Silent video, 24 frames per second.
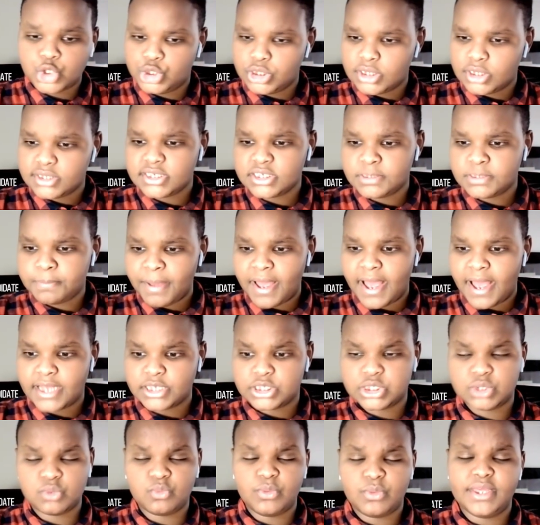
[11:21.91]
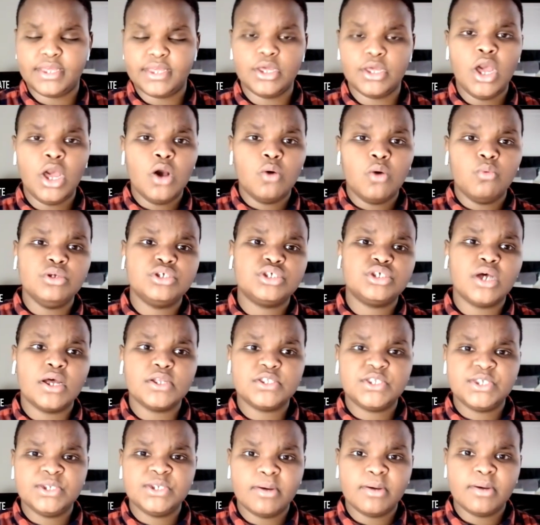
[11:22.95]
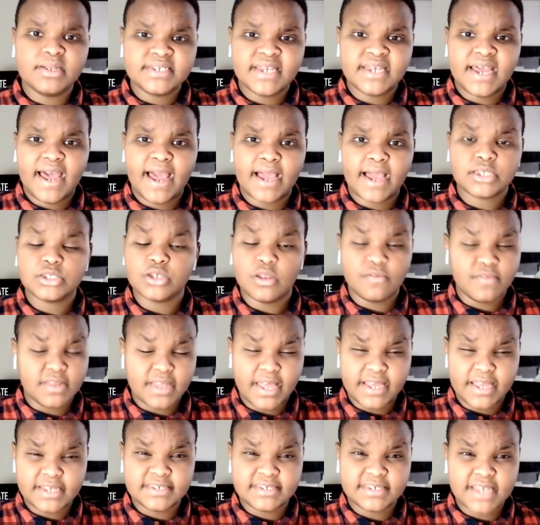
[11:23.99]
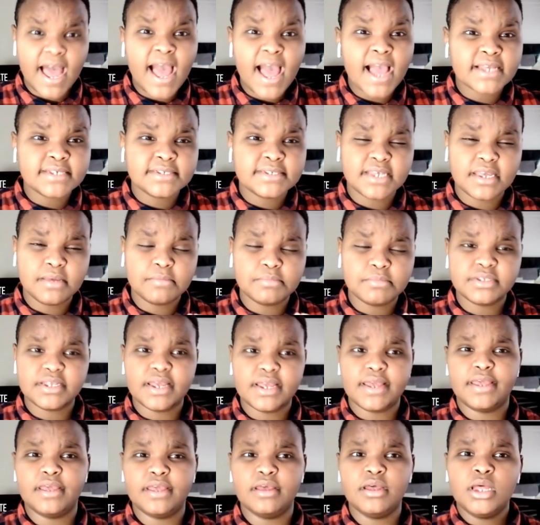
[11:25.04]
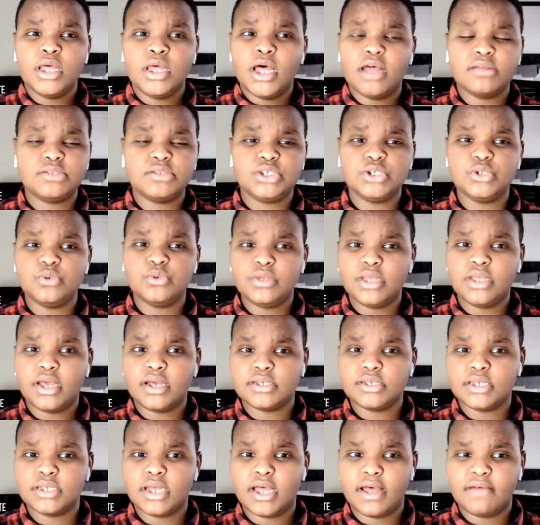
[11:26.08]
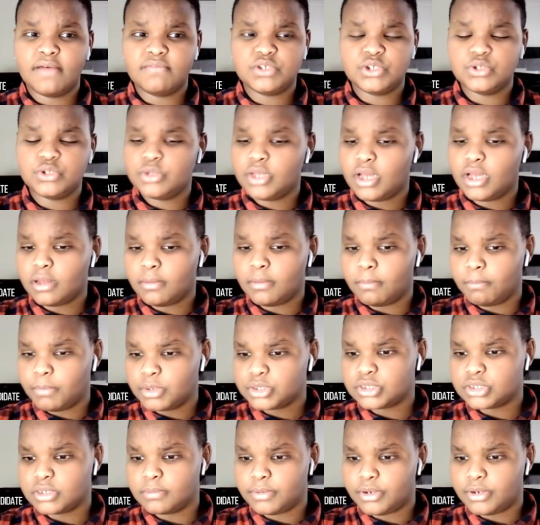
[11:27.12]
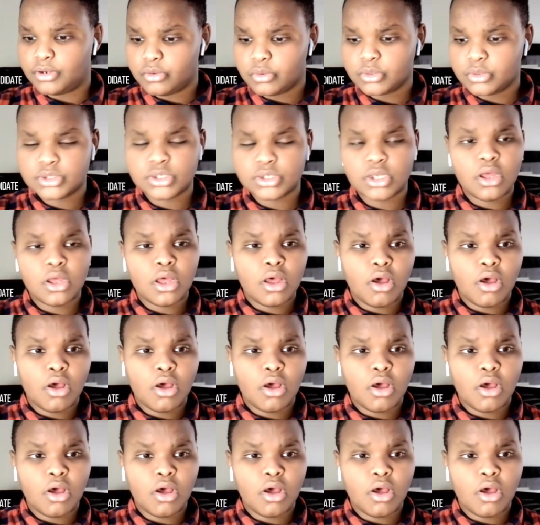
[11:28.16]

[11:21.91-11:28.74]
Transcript: just this past week, we saw two attacks on the exact same day of two young, uh, two young Muslim girls